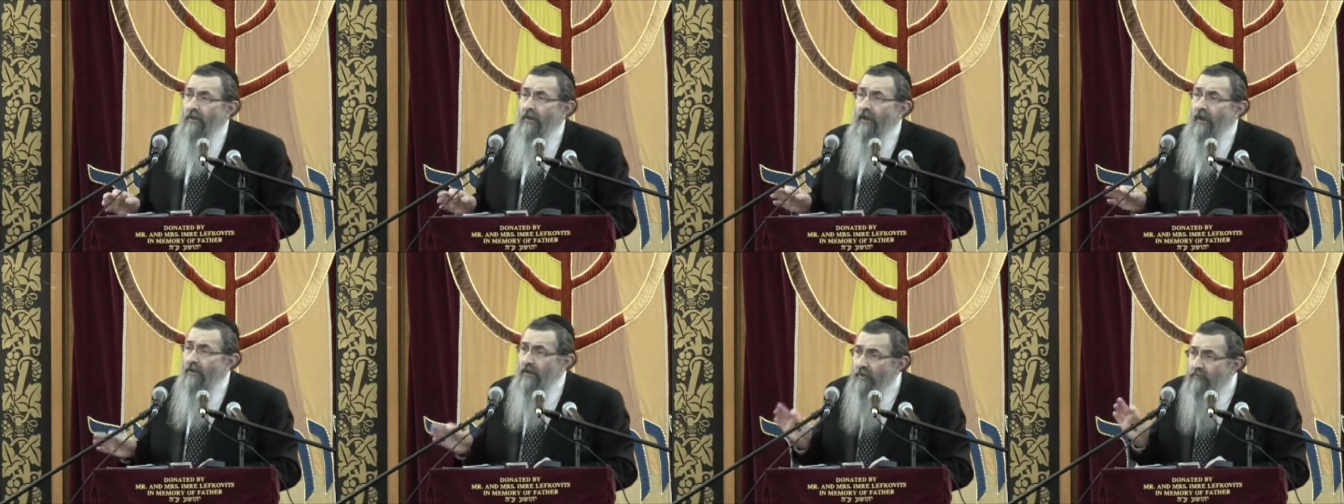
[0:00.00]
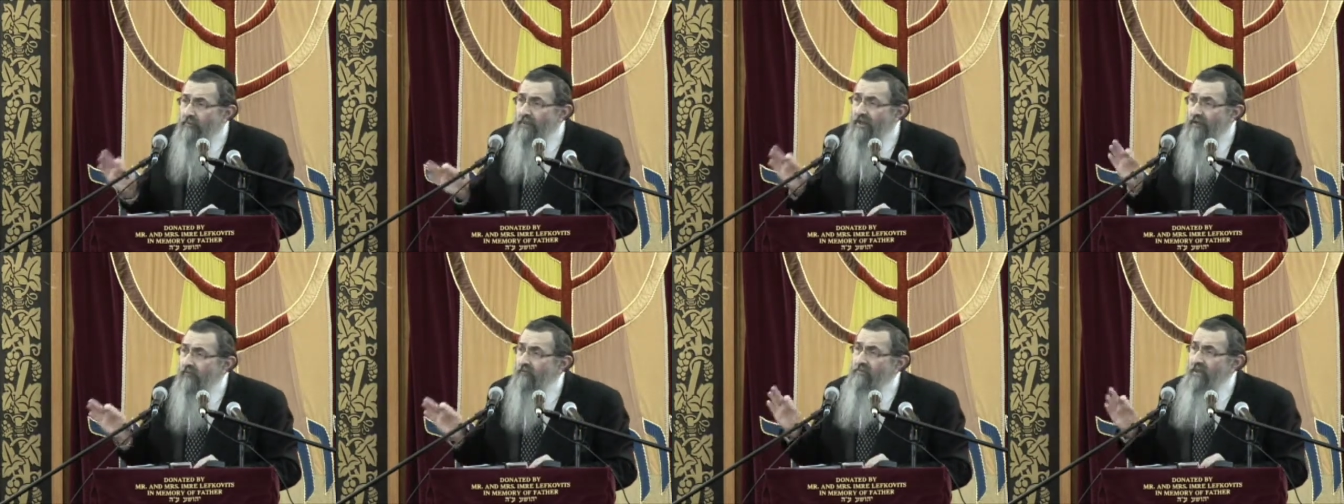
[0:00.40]
And let
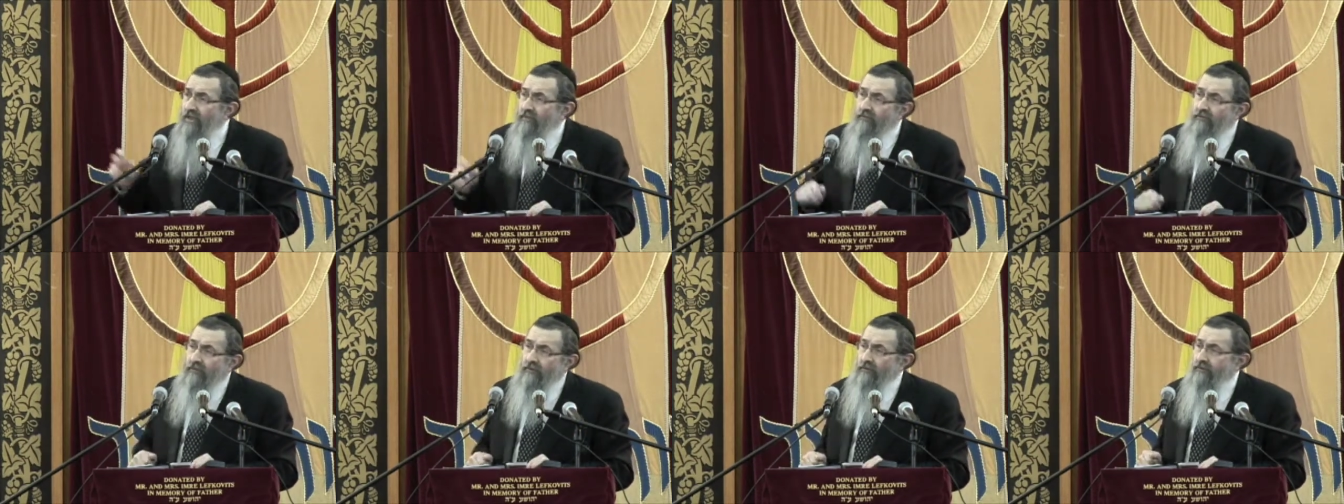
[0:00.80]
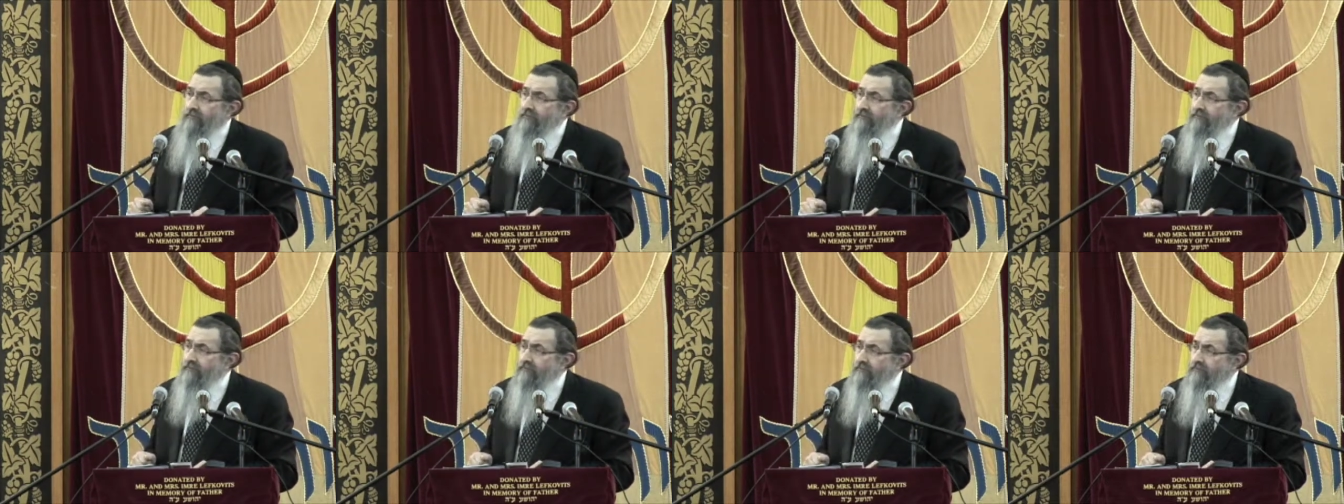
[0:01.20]
me explain to you.
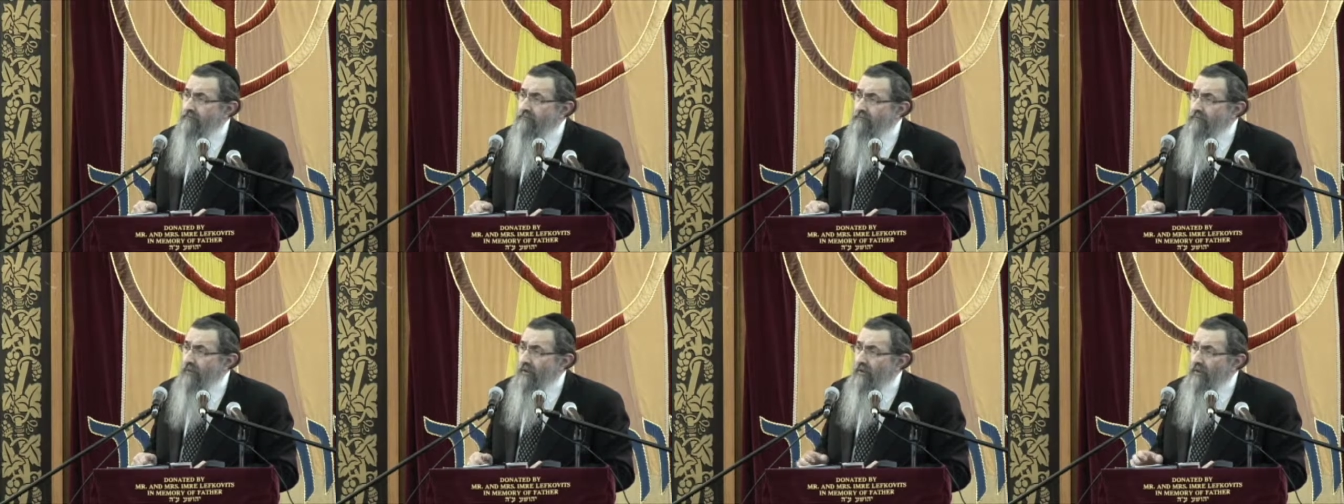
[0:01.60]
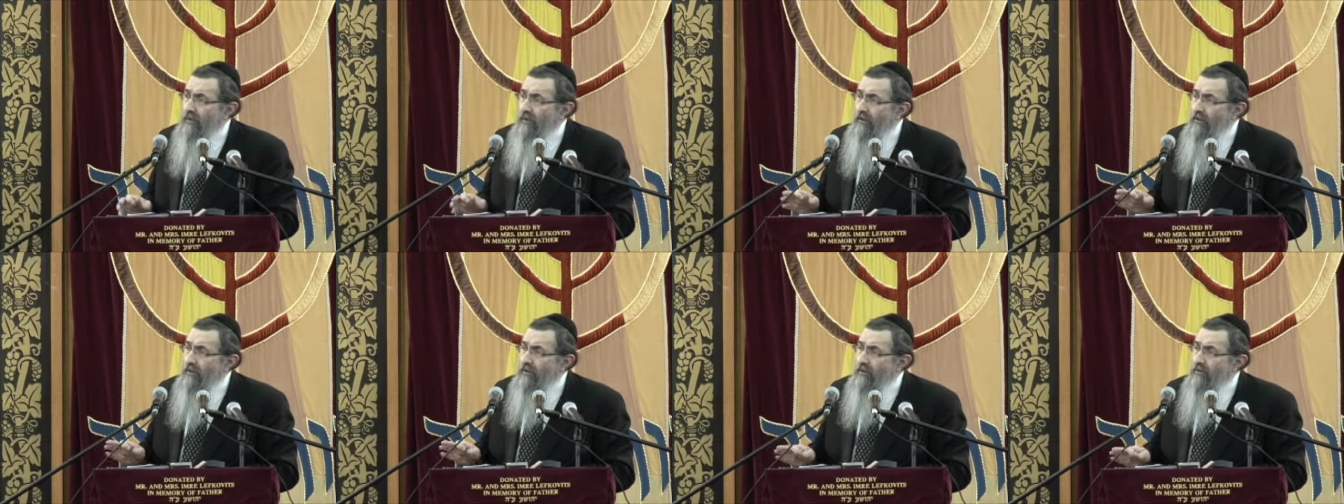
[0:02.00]

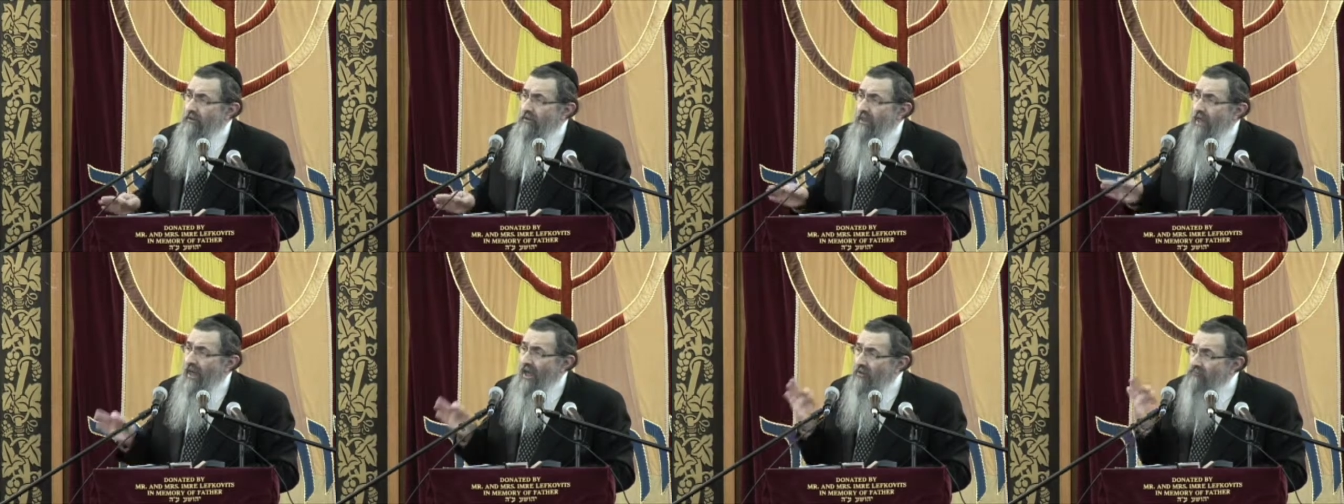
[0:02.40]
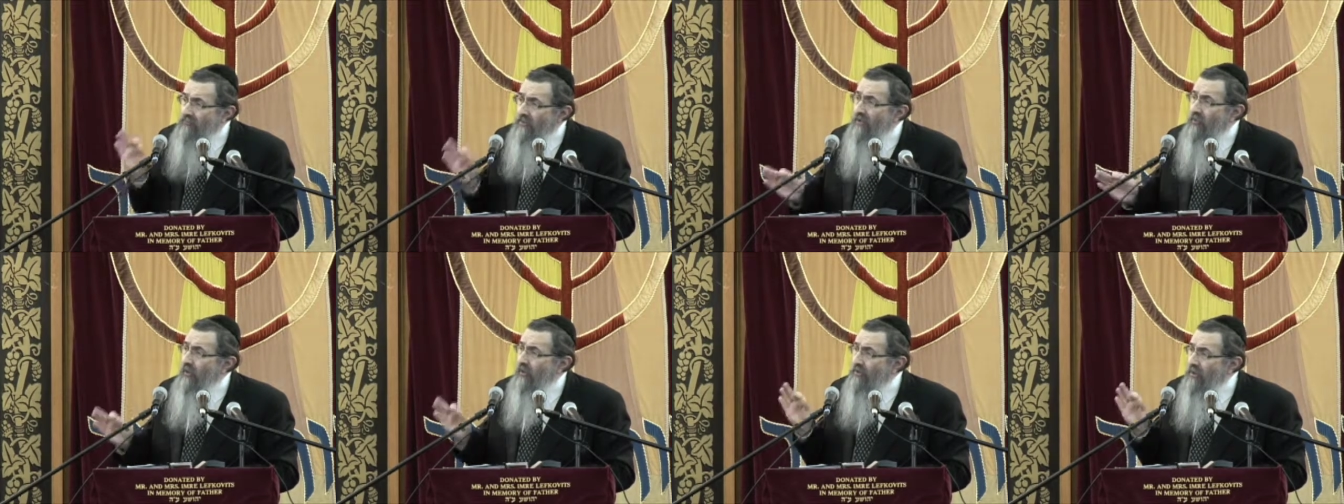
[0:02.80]

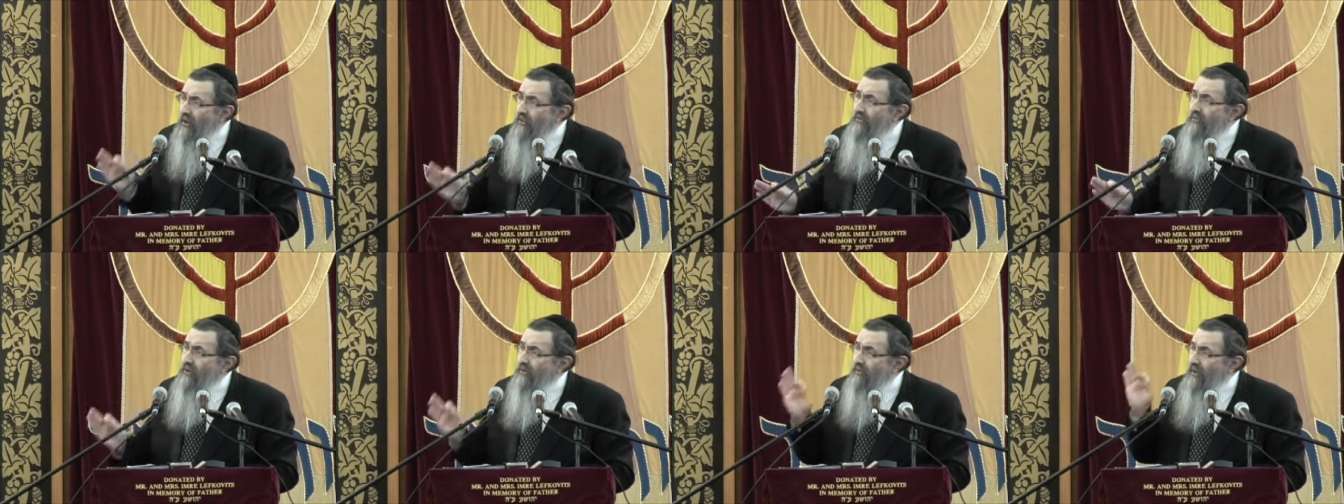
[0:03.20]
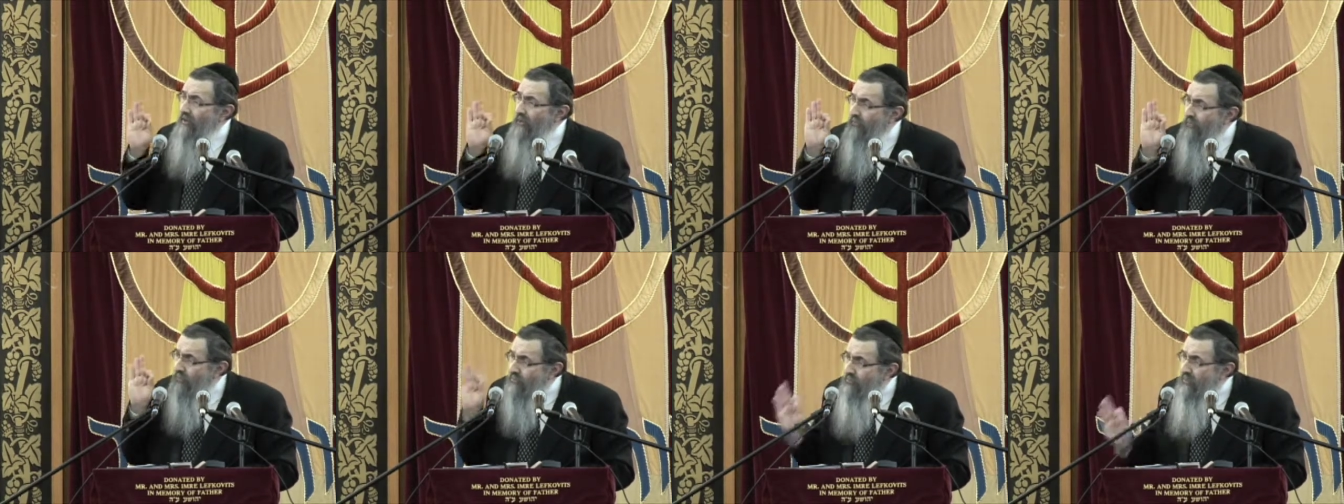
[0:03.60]
Everyone knows that there
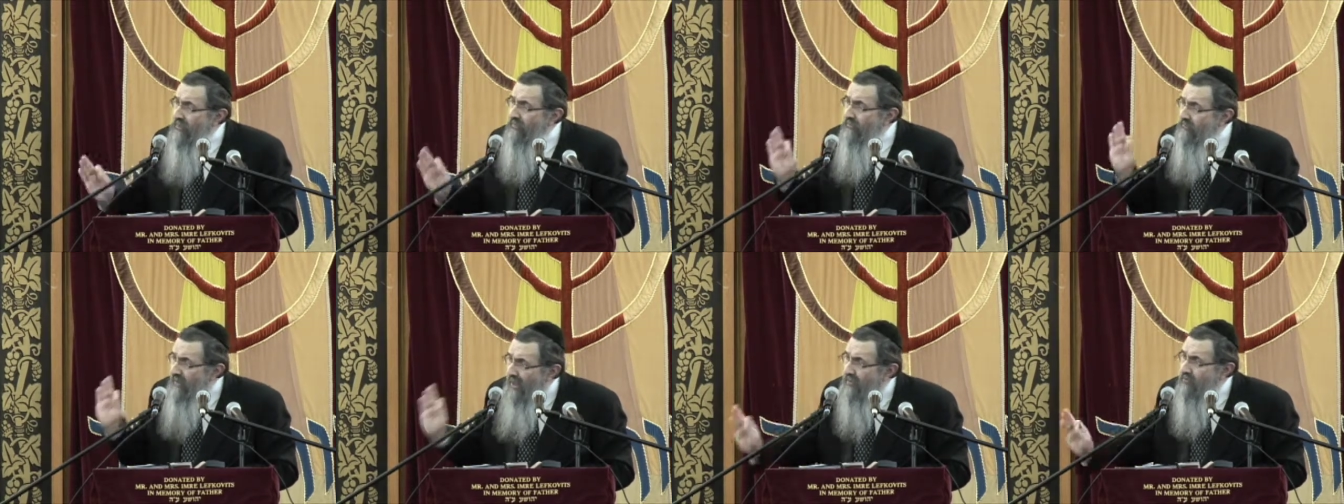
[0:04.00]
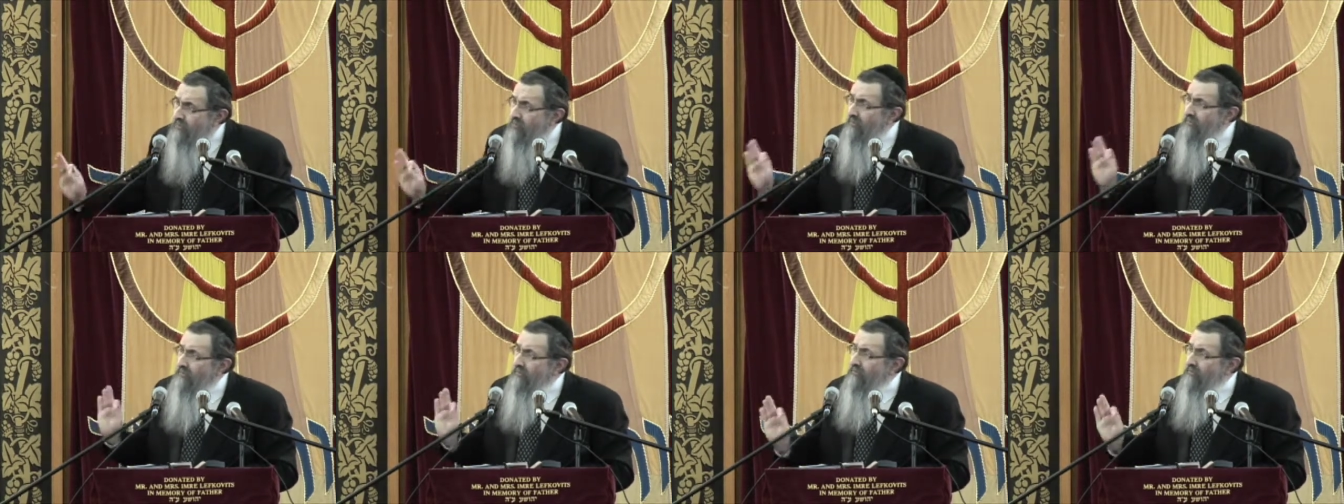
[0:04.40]
are 3
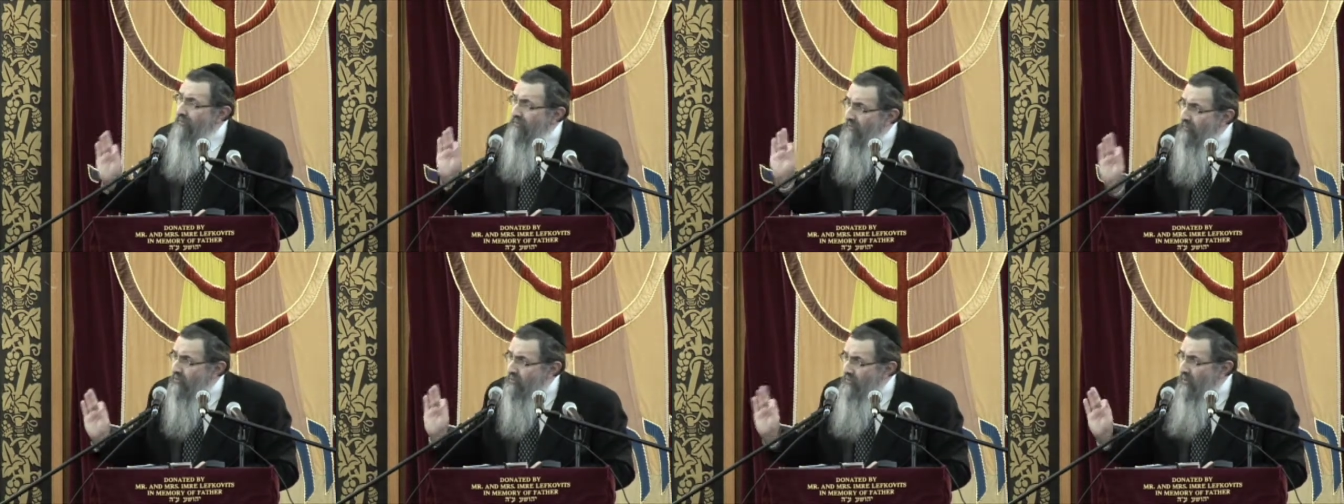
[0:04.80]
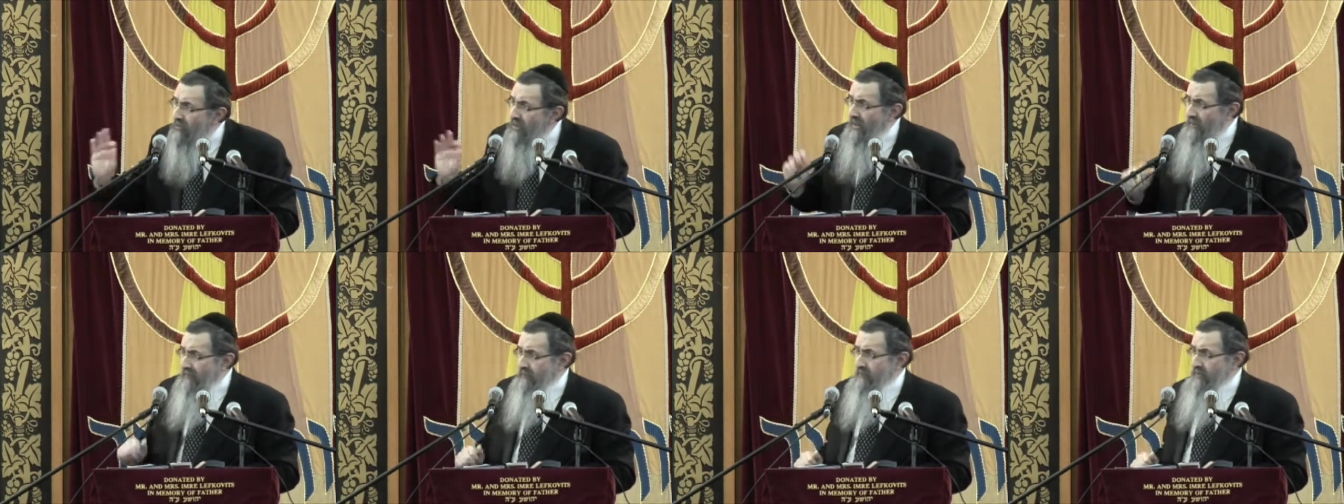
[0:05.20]
sections to the
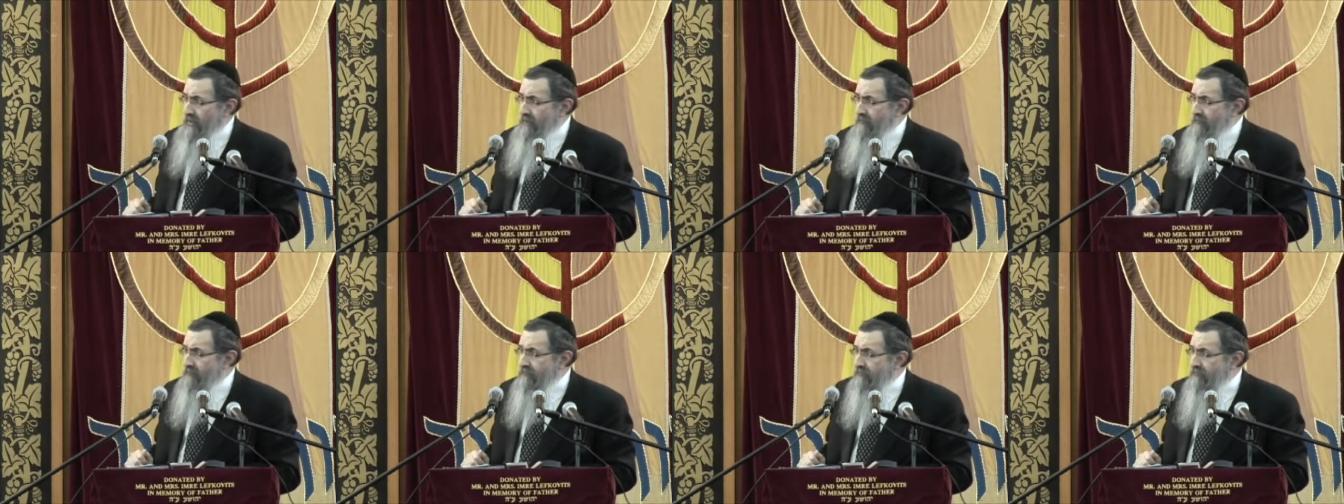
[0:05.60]
Shmoneh Esrei,